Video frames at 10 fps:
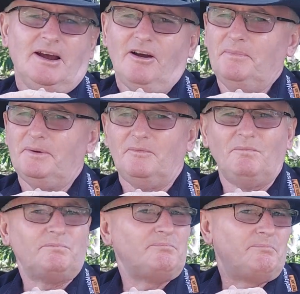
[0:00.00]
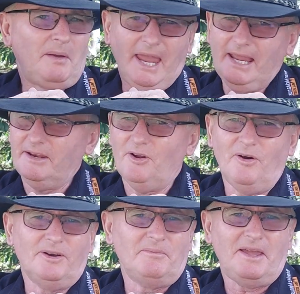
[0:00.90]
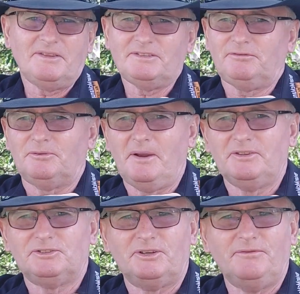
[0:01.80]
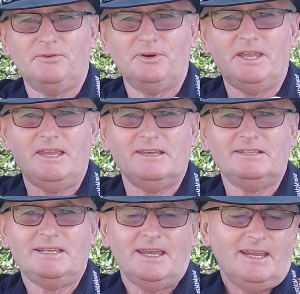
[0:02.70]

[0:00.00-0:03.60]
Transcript: I've been banging on about this for about 3 or 4 years.